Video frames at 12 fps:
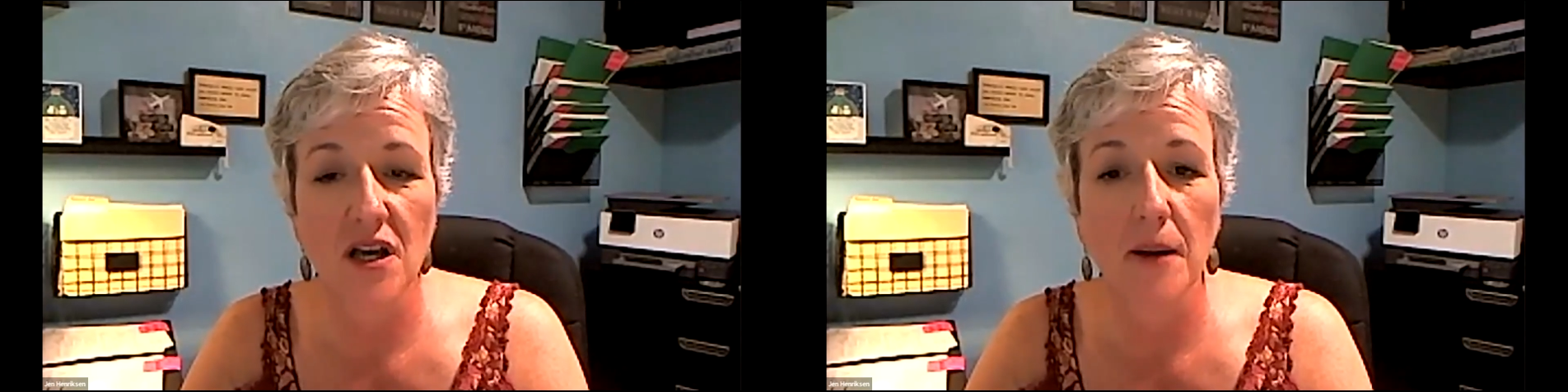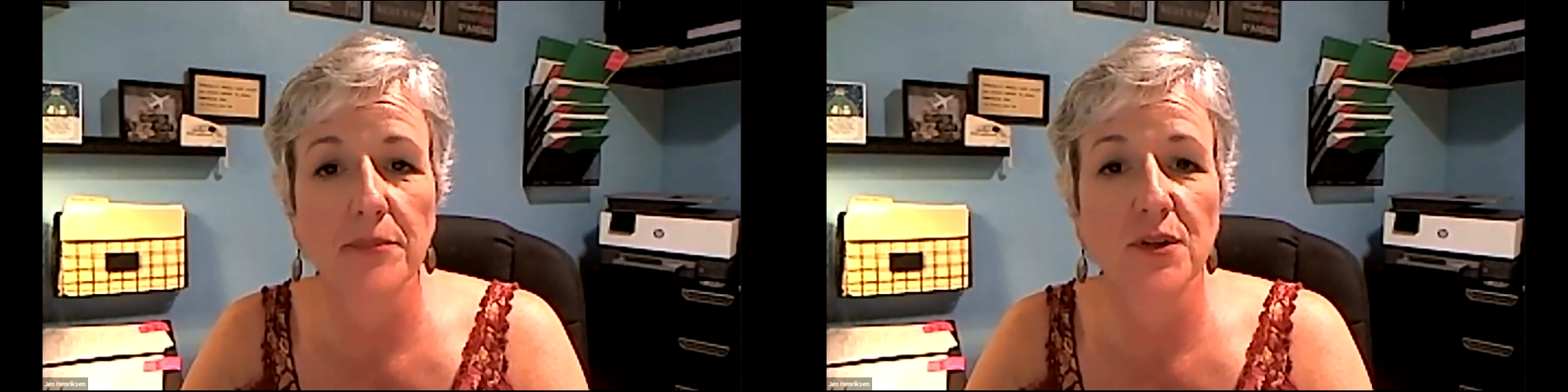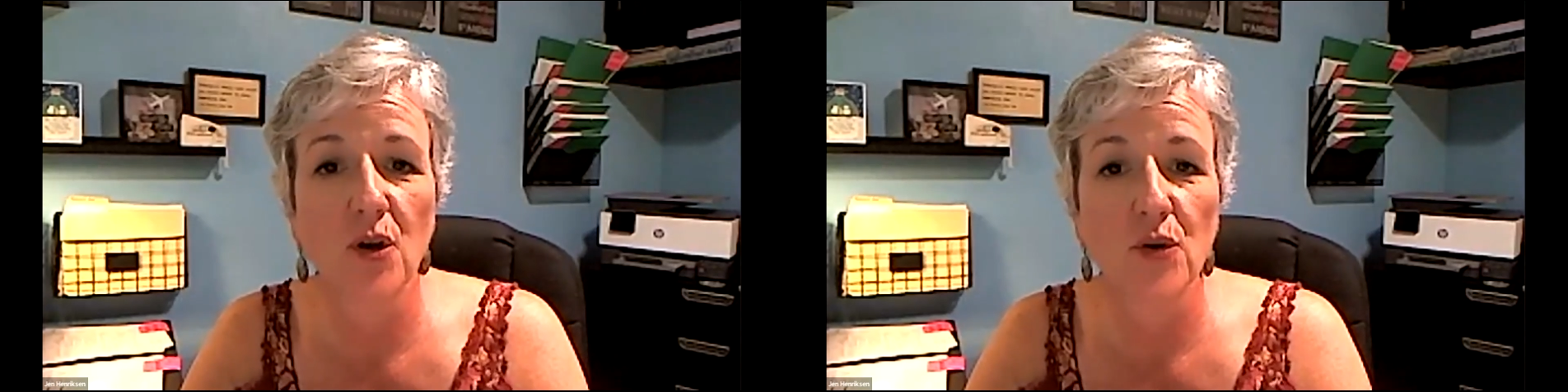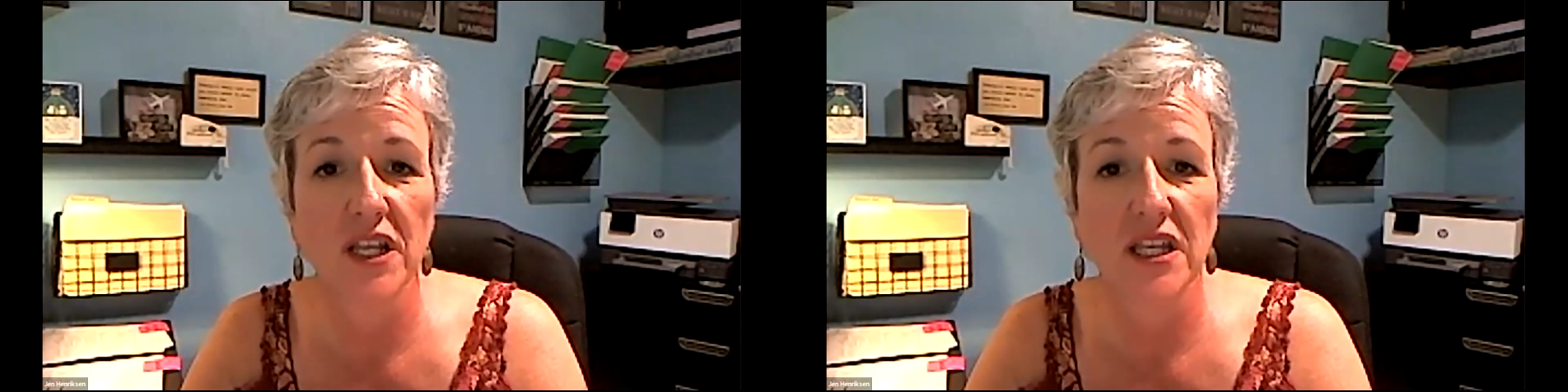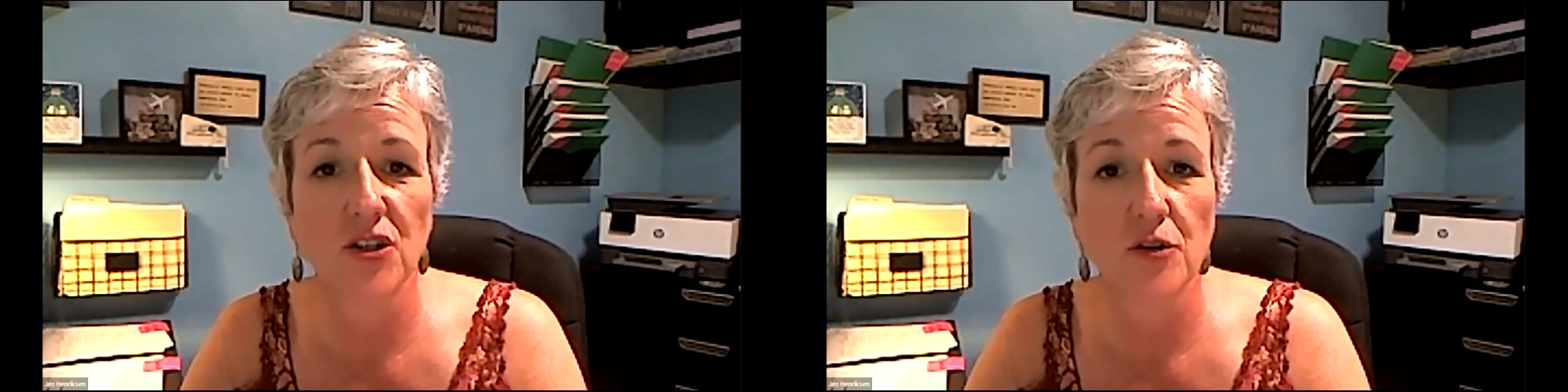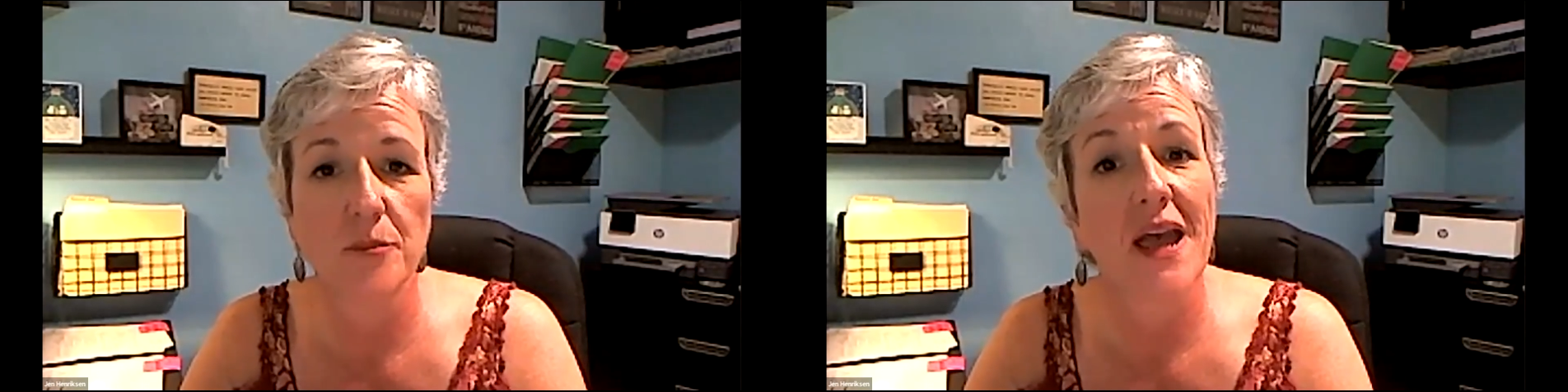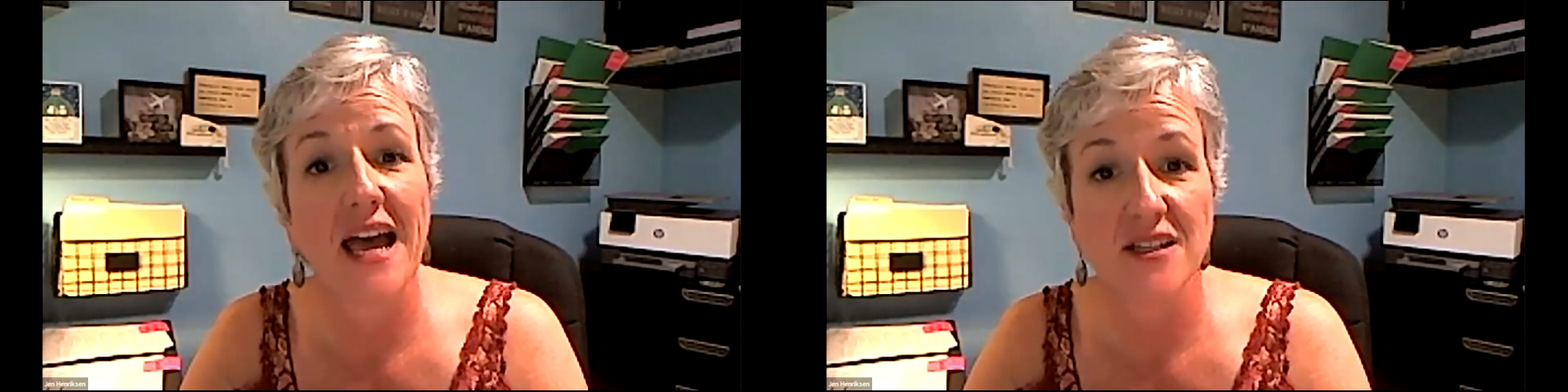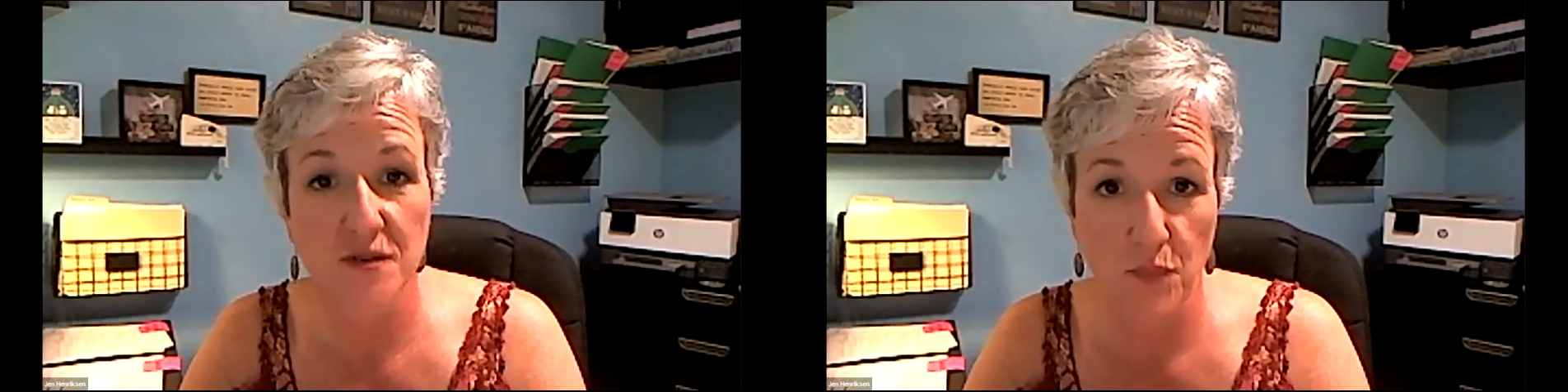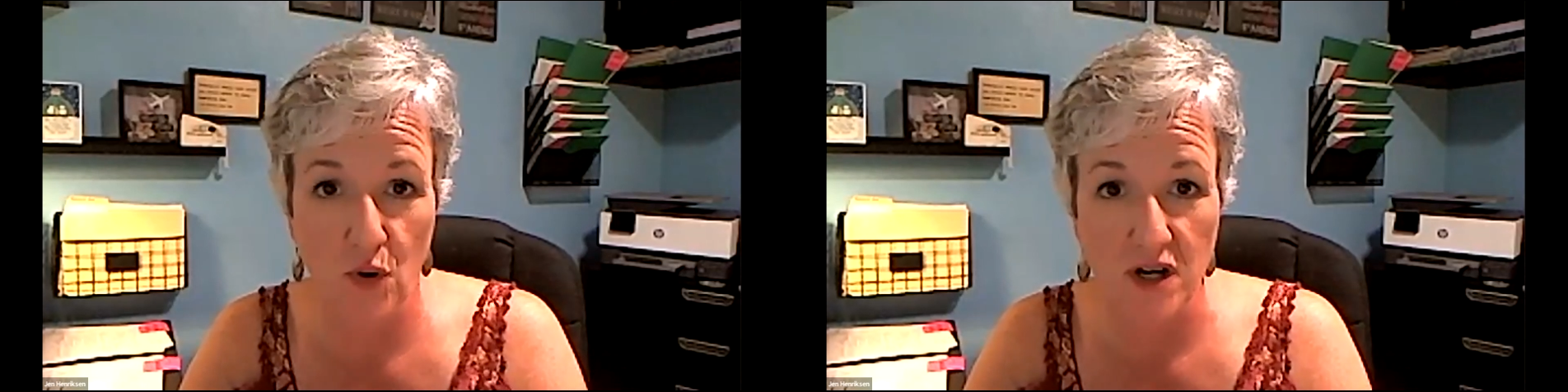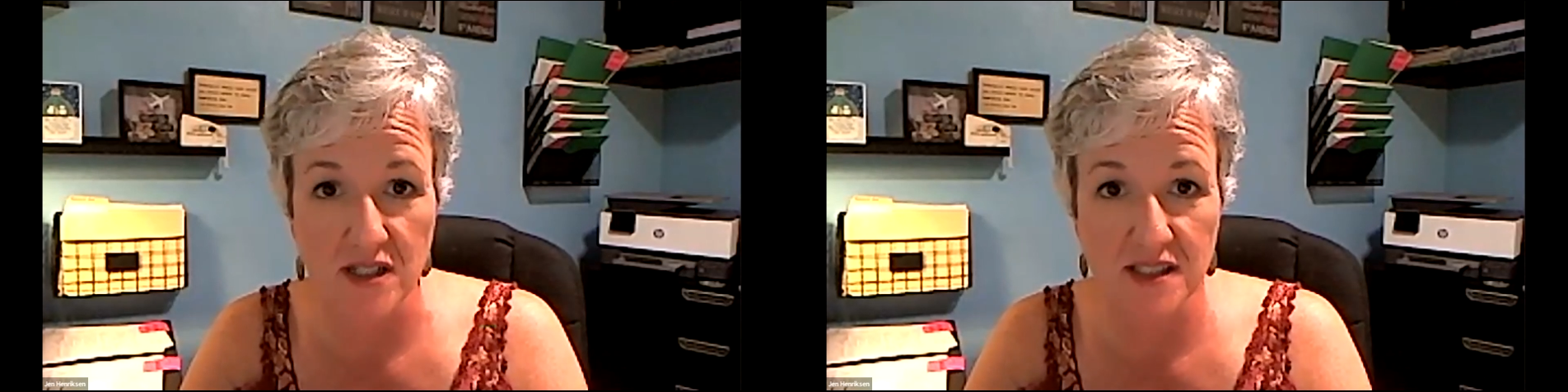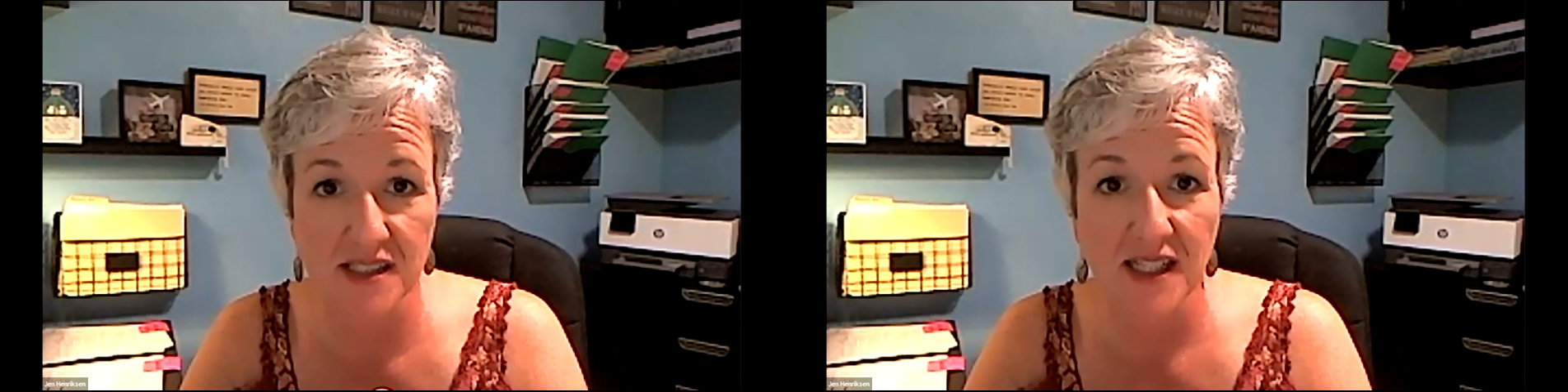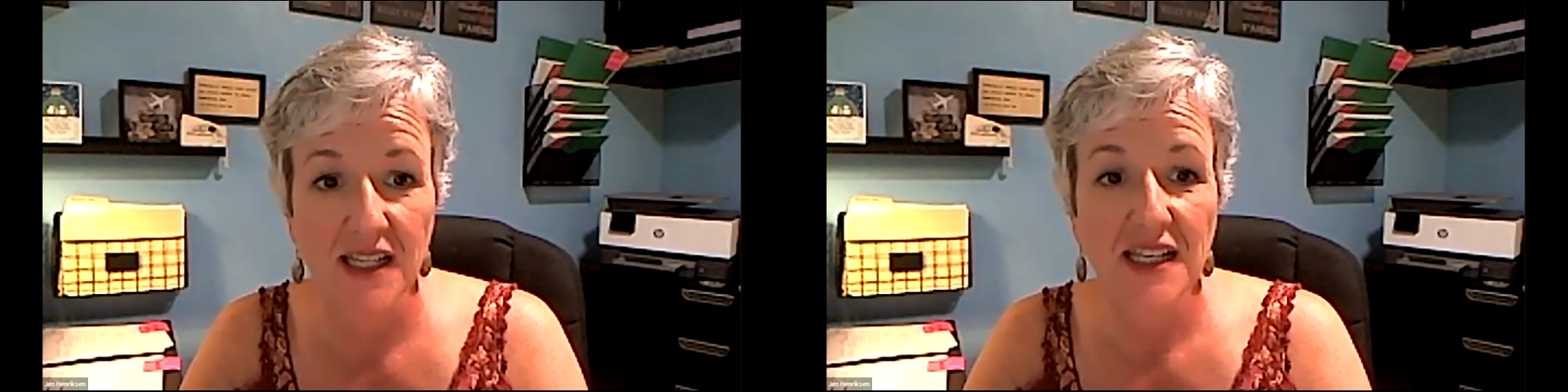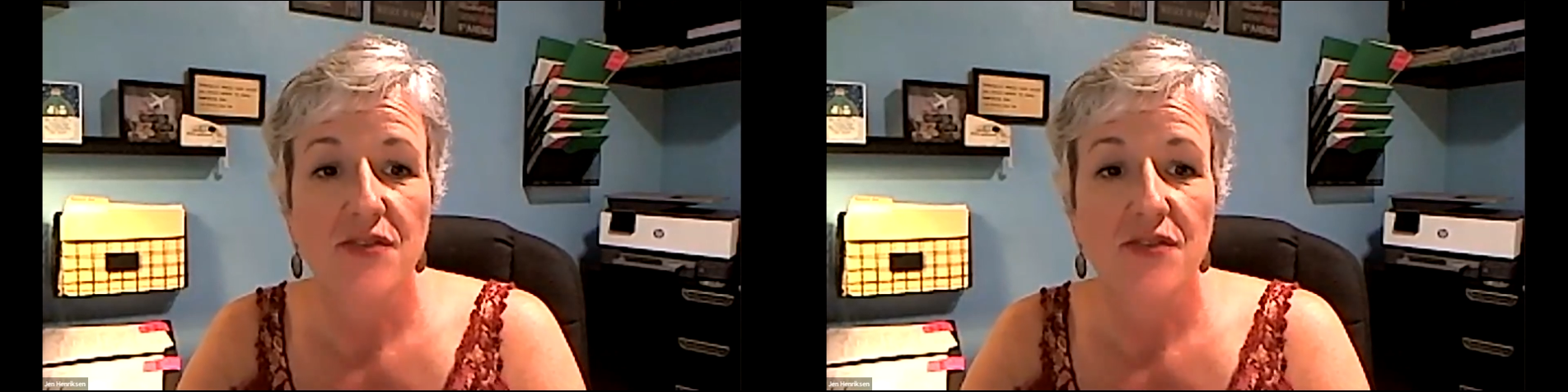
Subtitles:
uploading your passports.